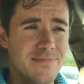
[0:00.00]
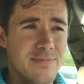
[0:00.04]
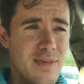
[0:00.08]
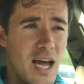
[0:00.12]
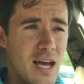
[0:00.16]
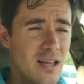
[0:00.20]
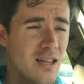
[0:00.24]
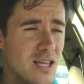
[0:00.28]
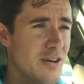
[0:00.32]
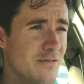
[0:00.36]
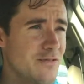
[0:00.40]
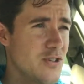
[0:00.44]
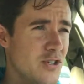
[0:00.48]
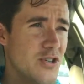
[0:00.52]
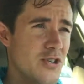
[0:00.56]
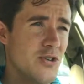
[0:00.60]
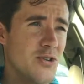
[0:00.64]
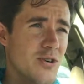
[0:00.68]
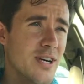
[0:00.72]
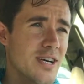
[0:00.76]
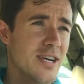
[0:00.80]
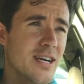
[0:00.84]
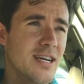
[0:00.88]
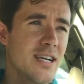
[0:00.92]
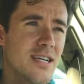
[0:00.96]
I love New
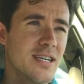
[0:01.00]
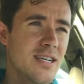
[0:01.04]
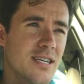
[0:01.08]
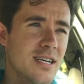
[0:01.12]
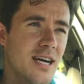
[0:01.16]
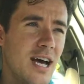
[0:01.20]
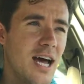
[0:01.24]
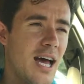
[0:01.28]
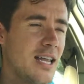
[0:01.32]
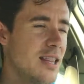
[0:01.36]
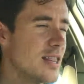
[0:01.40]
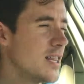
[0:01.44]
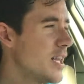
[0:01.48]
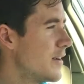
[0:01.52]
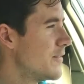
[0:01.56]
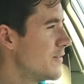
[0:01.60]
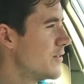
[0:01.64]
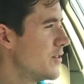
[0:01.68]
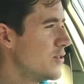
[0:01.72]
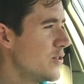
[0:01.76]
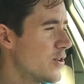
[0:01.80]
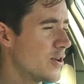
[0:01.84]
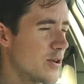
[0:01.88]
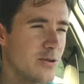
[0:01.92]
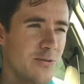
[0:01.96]
York. I love
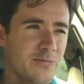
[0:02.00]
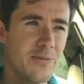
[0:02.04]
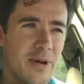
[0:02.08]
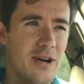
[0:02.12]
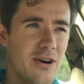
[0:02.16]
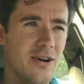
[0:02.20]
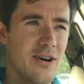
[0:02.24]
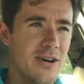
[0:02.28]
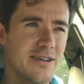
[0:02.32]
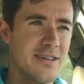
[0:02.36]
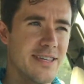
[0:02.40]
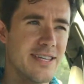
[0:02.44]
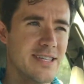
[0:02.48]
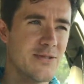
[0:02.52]
New York with my heart.